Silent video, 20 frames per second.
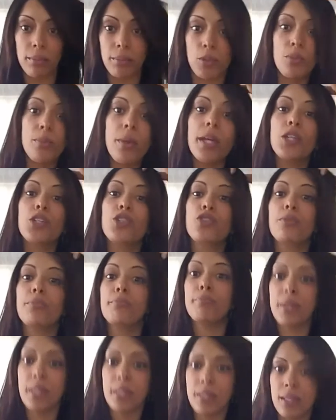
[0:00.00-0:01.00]
You make it your
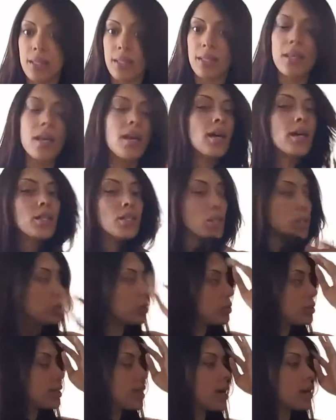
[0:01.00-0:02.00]
business to
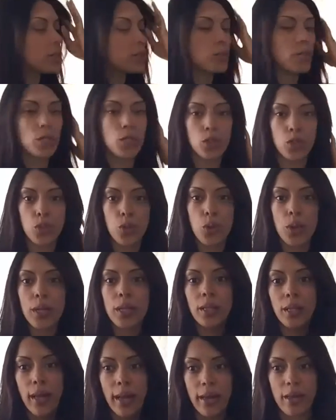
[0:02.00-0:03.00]
learn how to enjoy
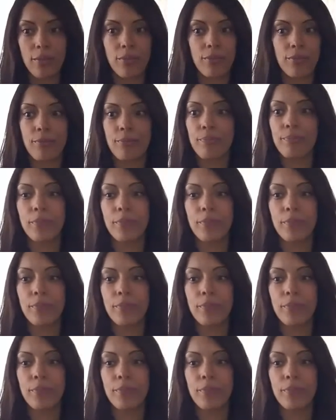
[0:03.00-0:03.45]
life